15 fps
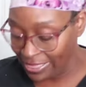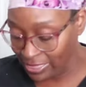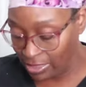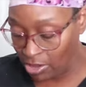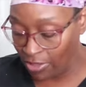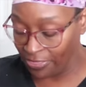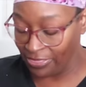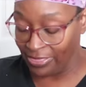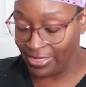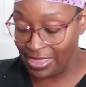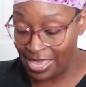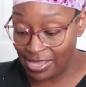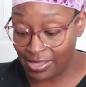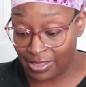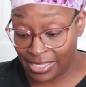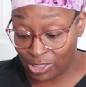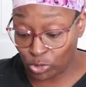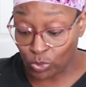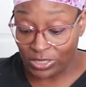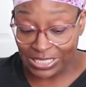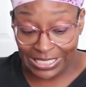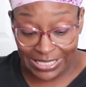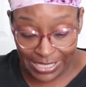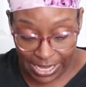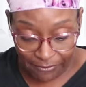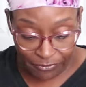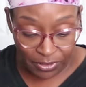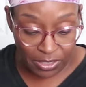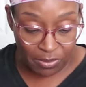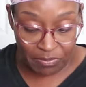I thought that this will
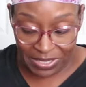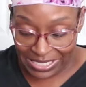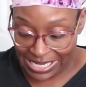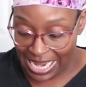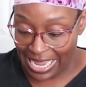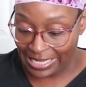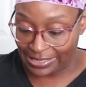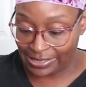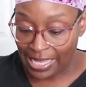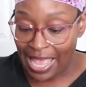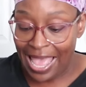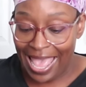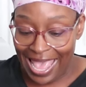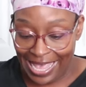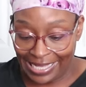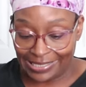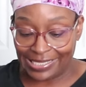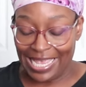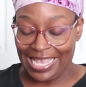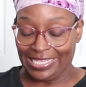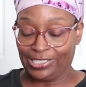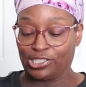definitely be nice as a